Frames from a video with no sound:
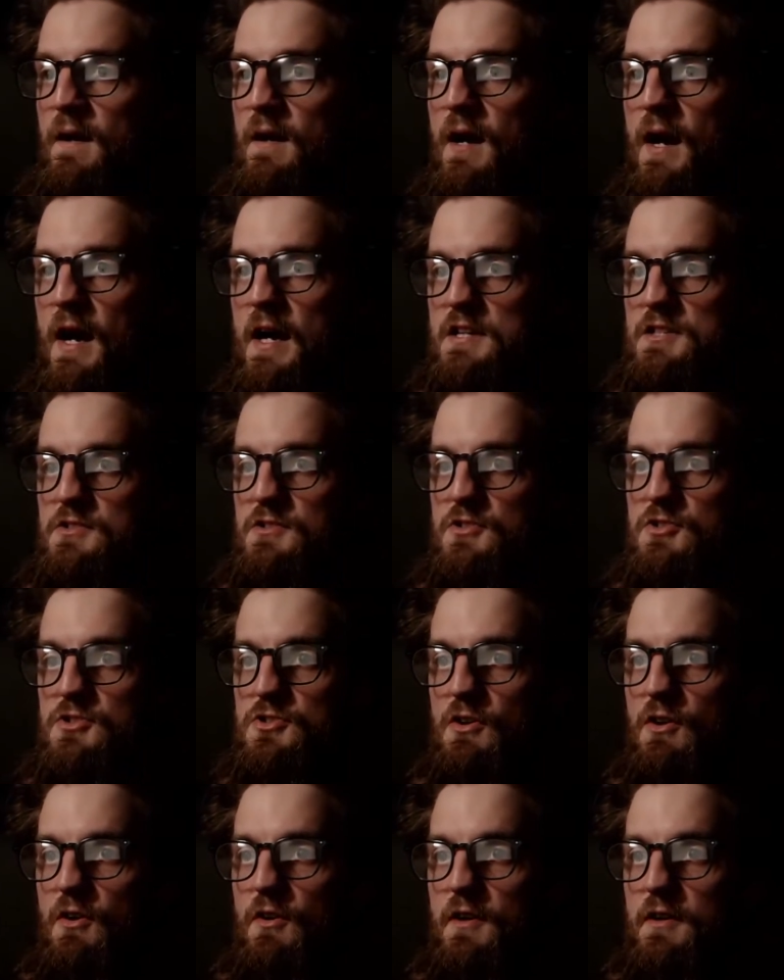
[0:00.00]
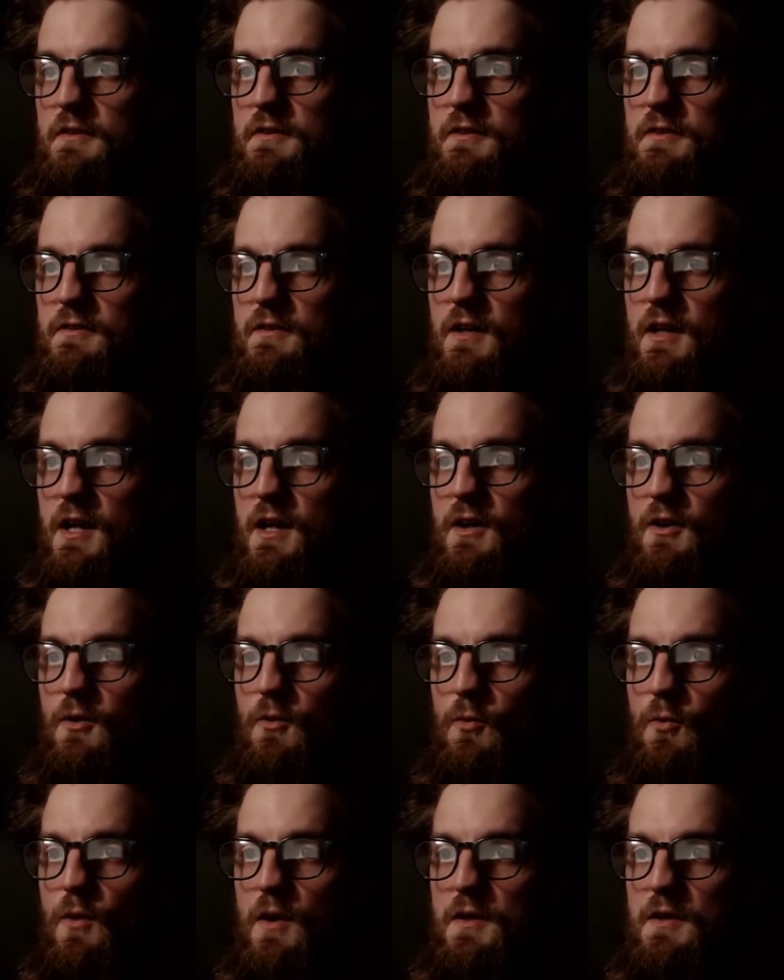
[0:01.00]
As an aside,
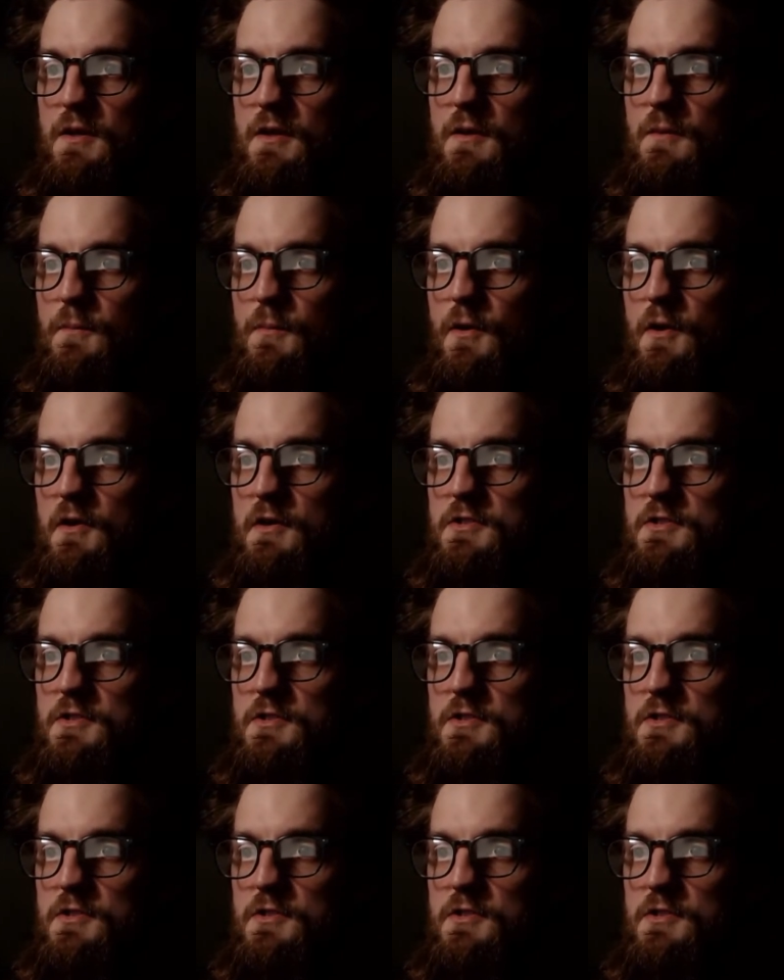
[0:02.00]
whether by